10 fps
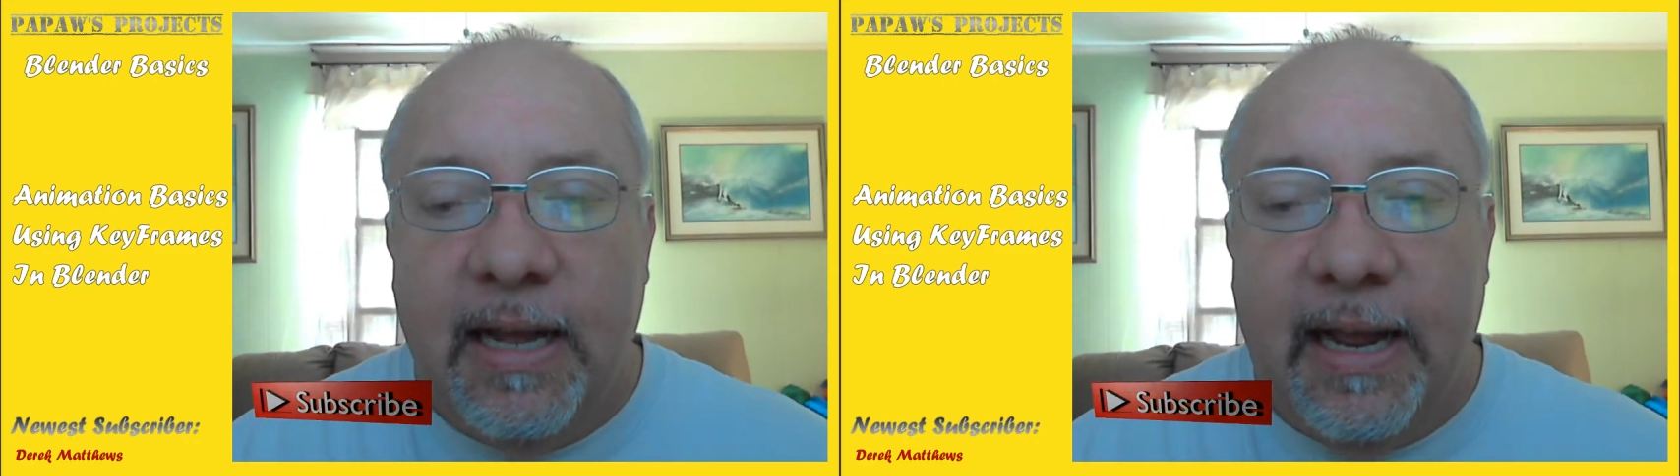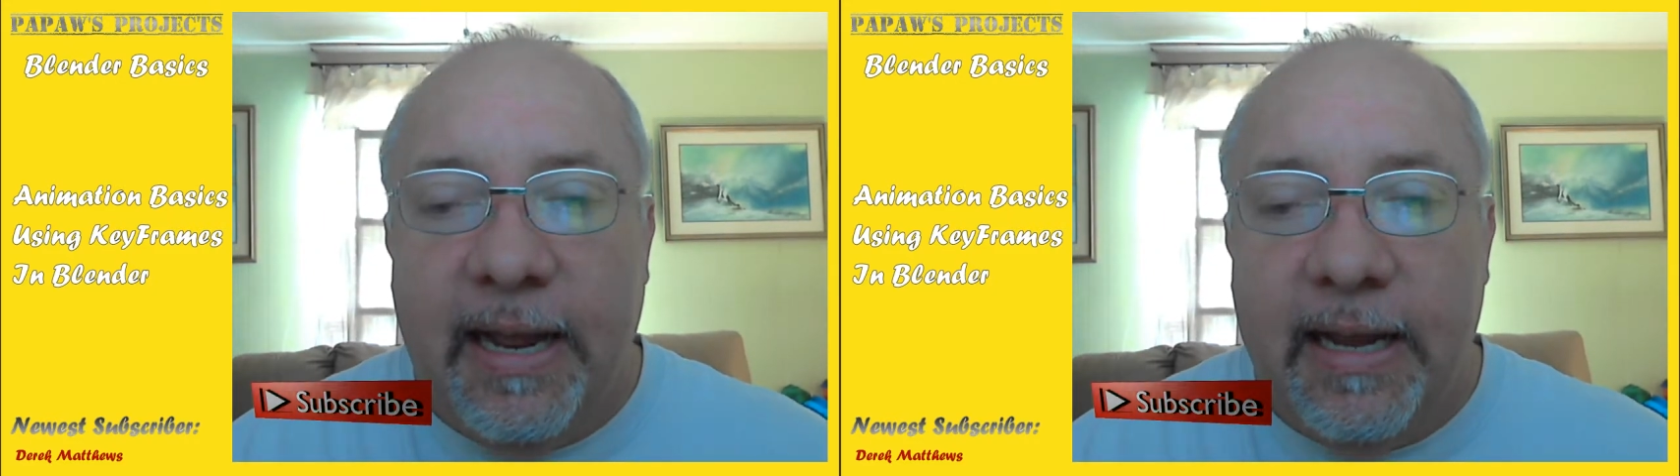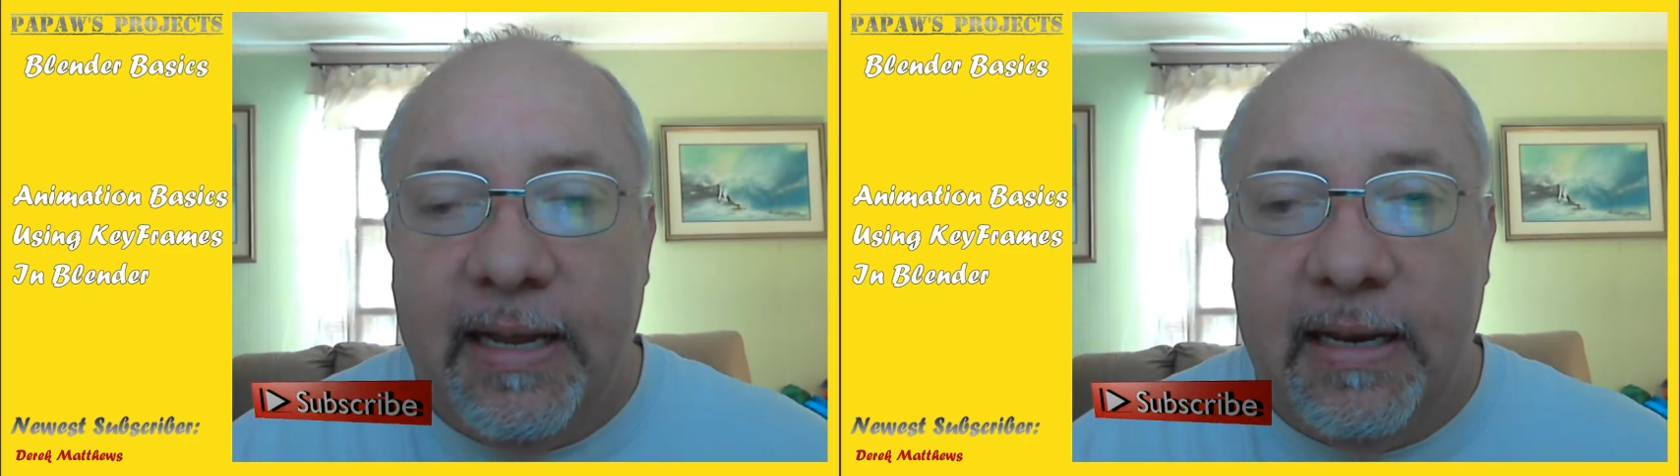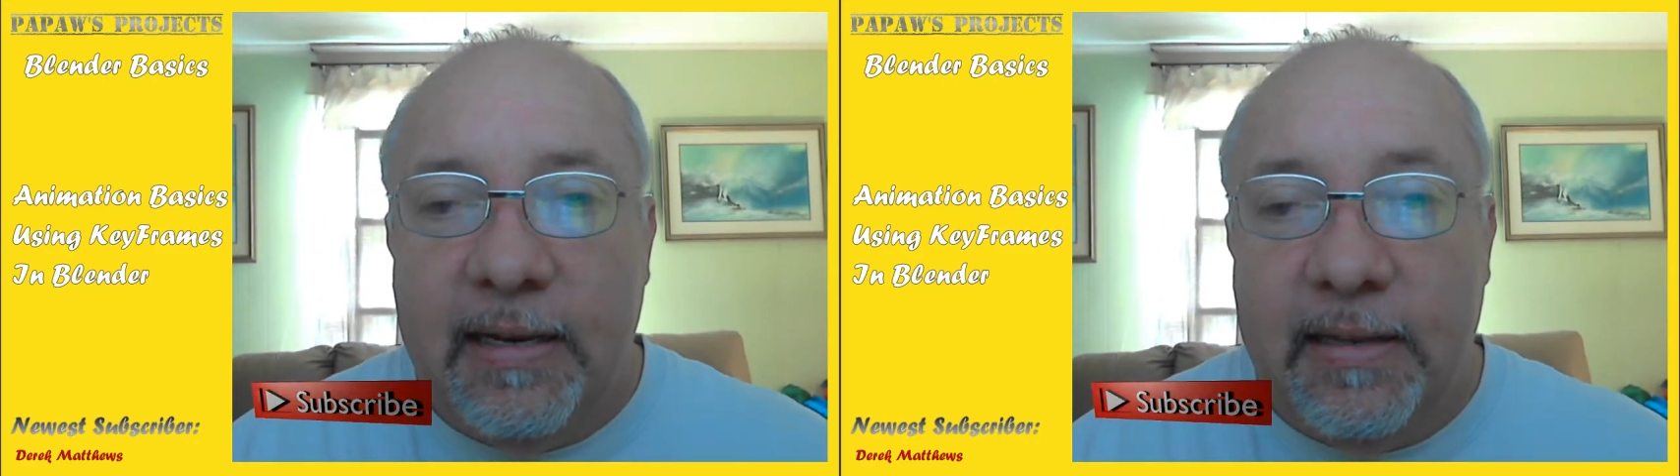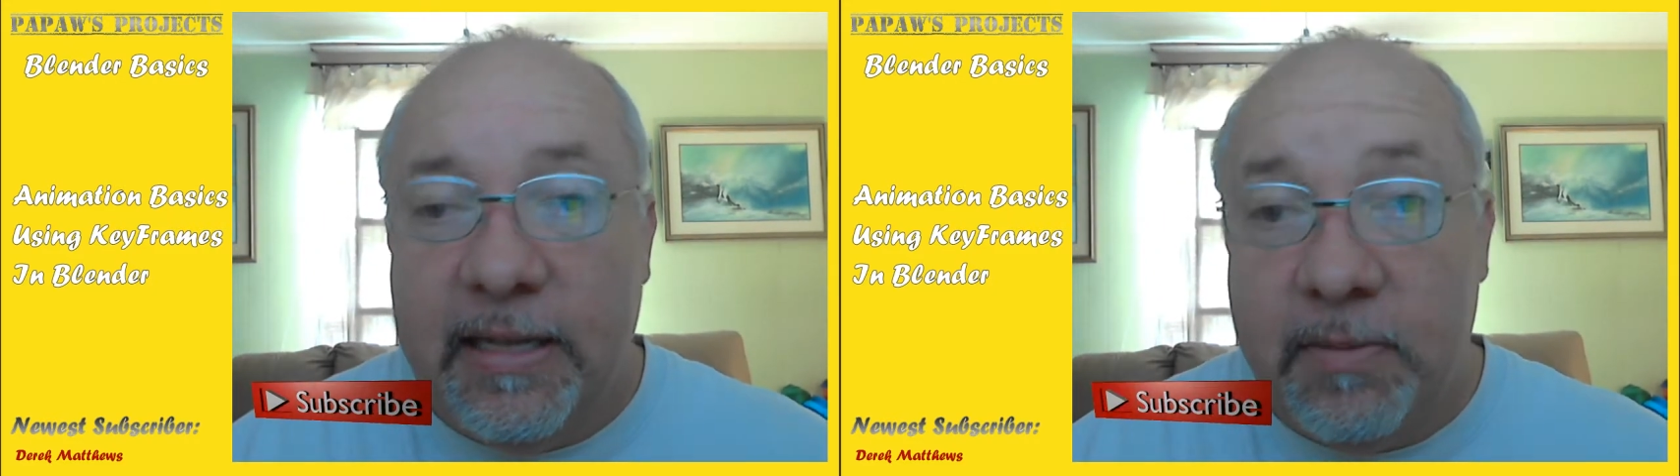
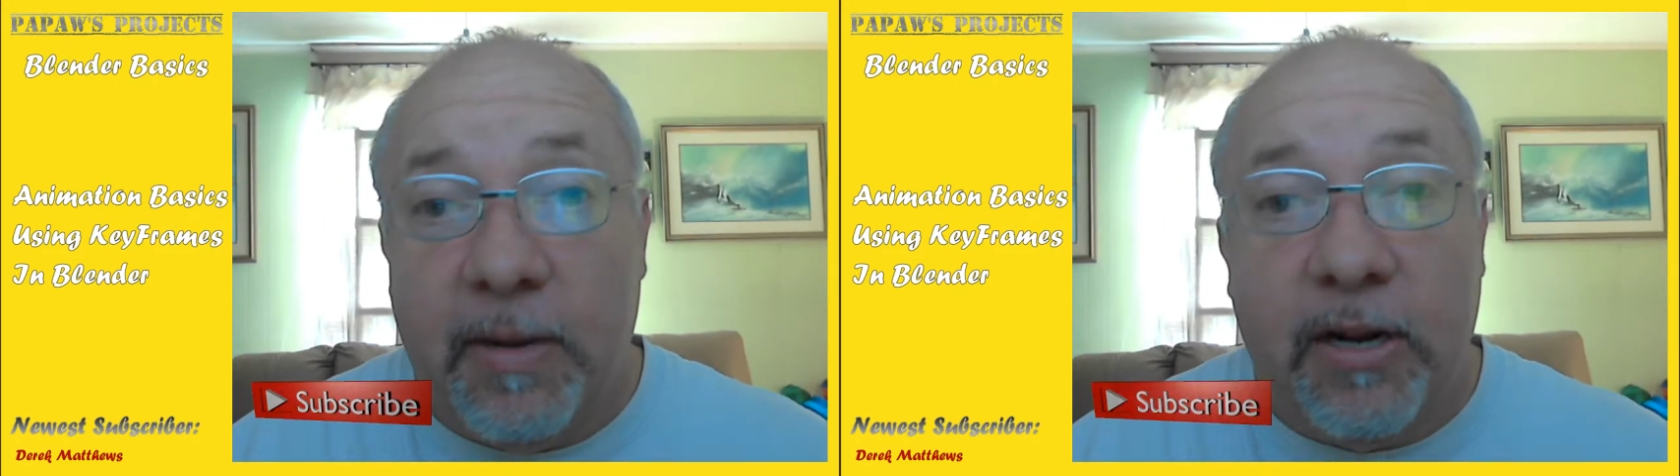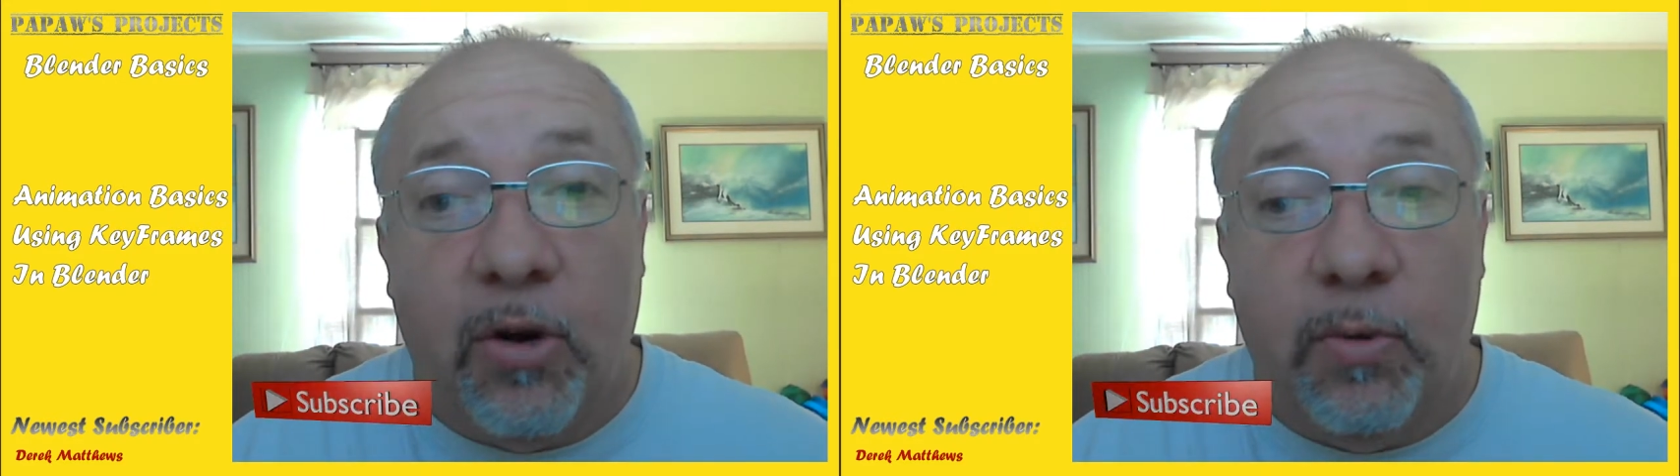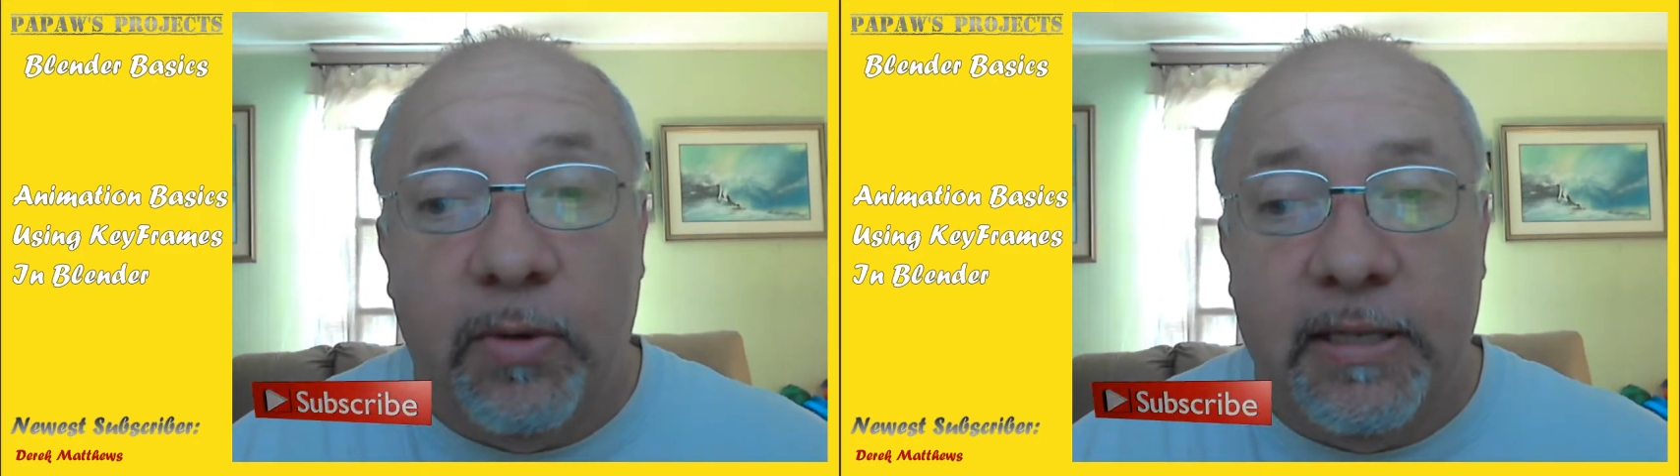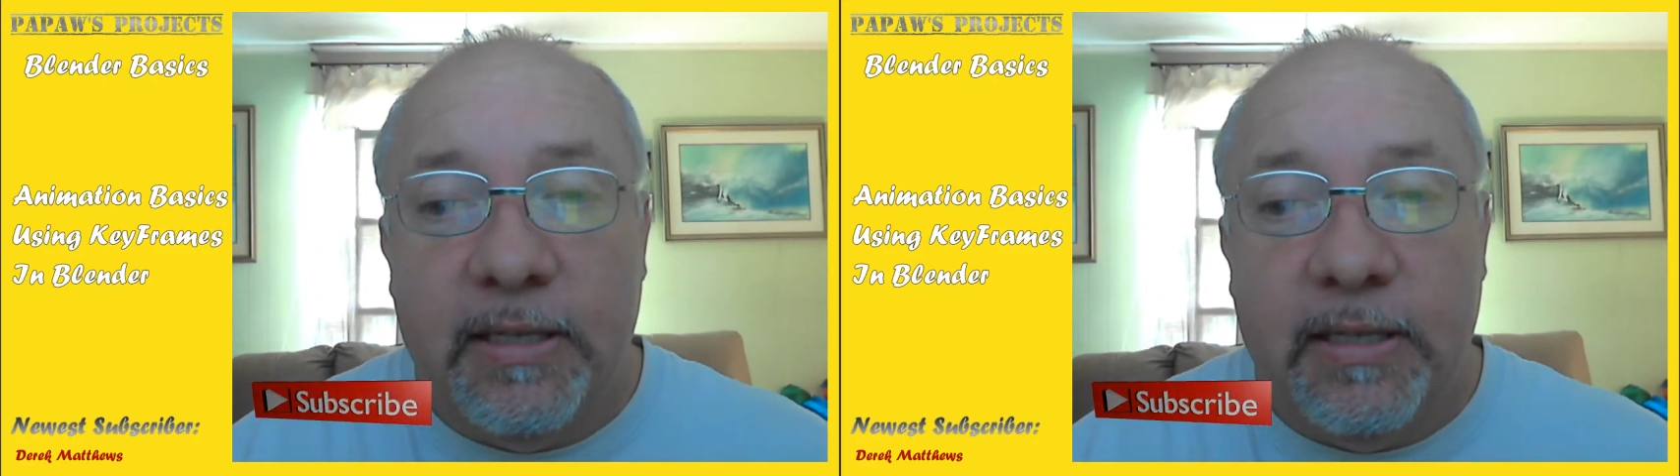And that's my goal with